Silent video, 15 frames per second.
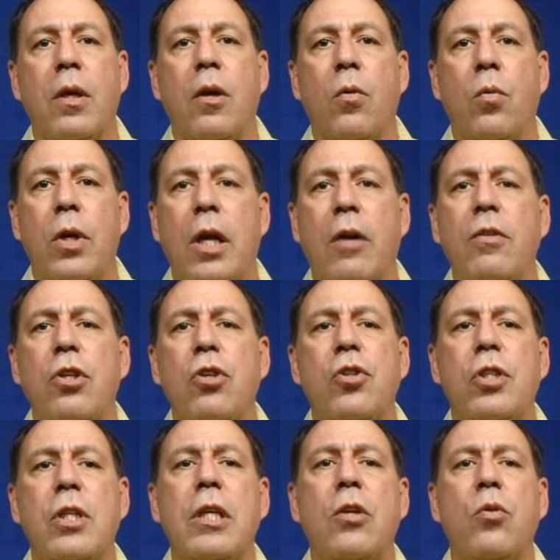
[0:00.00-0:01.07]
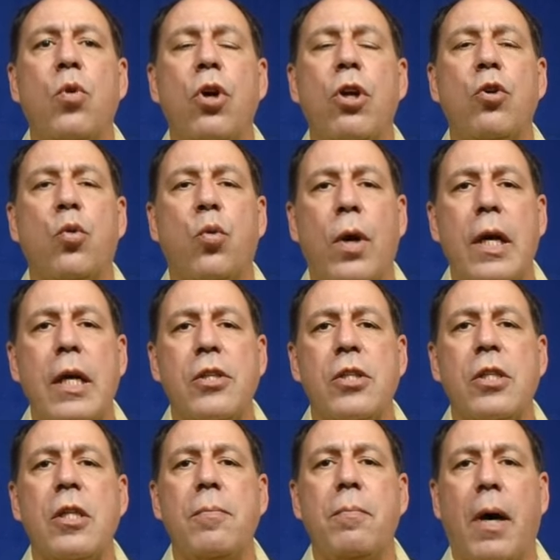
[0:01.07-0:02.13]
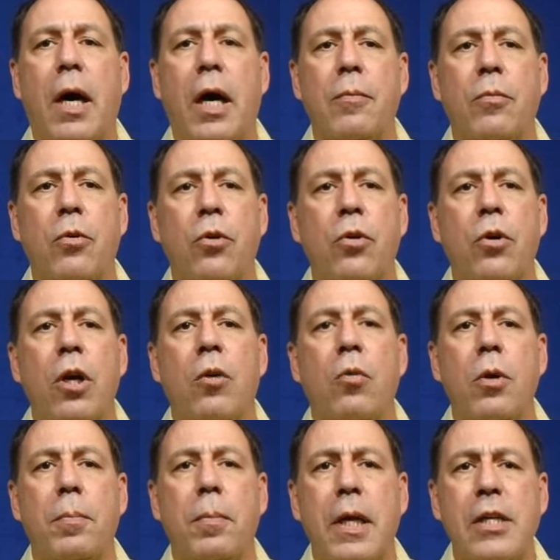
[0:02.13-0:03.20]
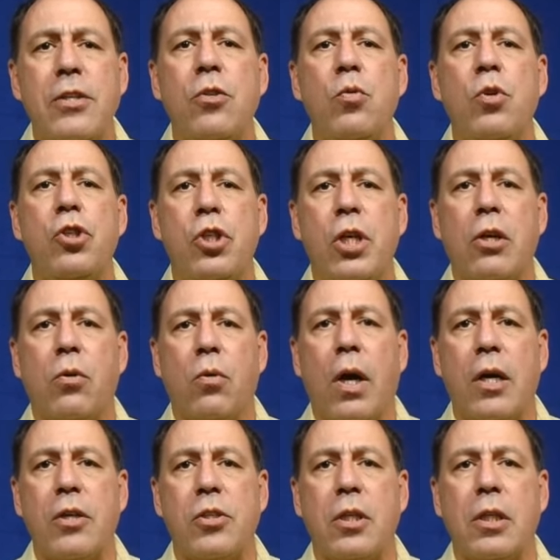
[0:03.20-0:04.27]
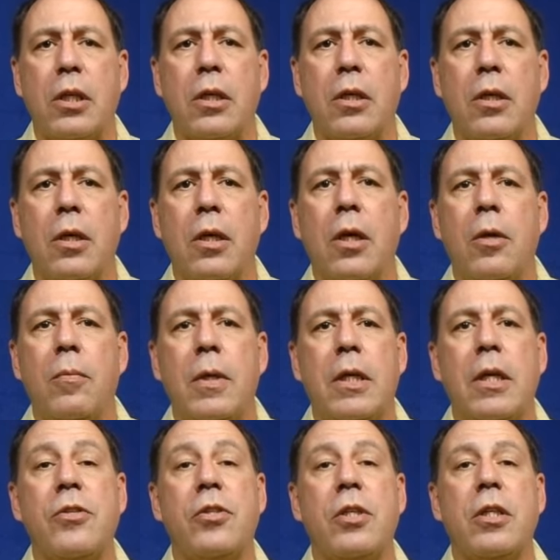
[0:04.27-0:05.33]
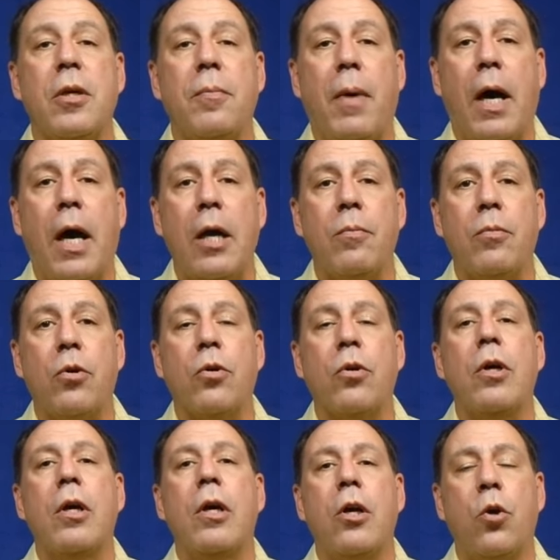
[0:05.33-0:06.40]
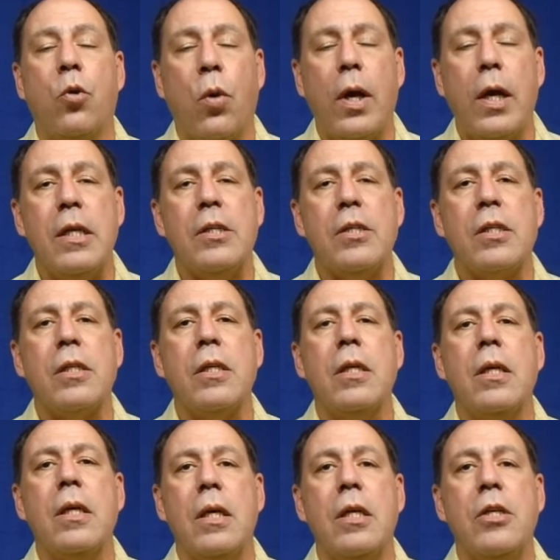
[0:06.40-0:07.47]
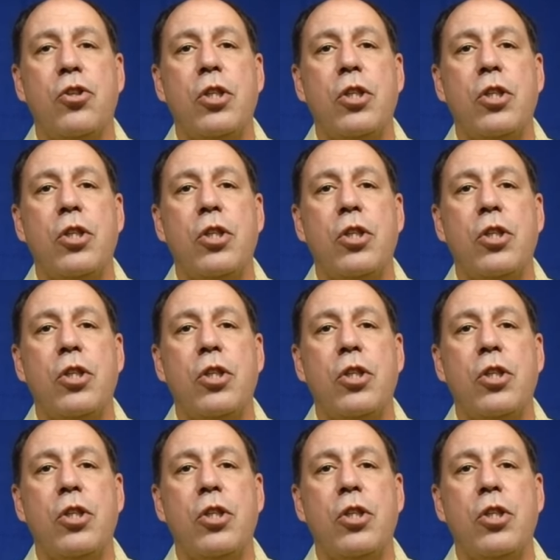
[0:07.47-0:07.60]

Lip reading: Whenever you see the word grace in the Bible, replace it with generosity, because in the Bible, grace is